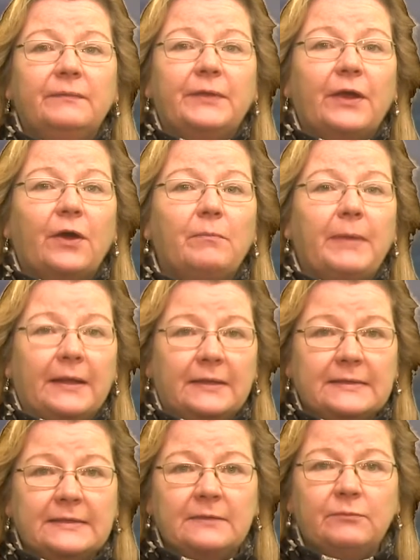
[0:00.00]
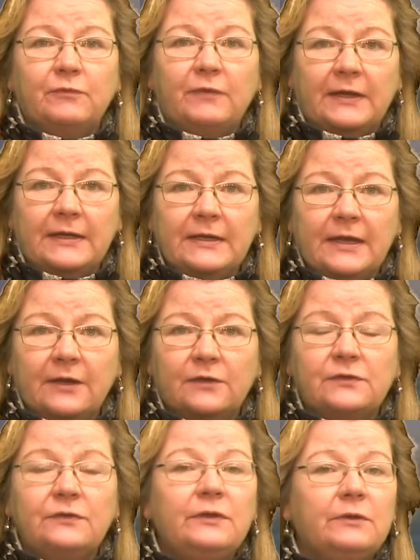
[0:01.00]
they are balancing providing care
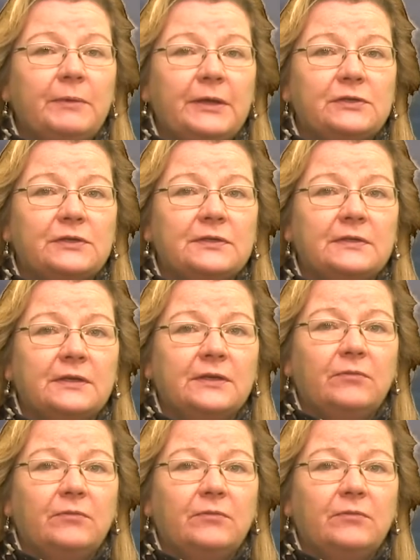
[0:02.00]
to their patients,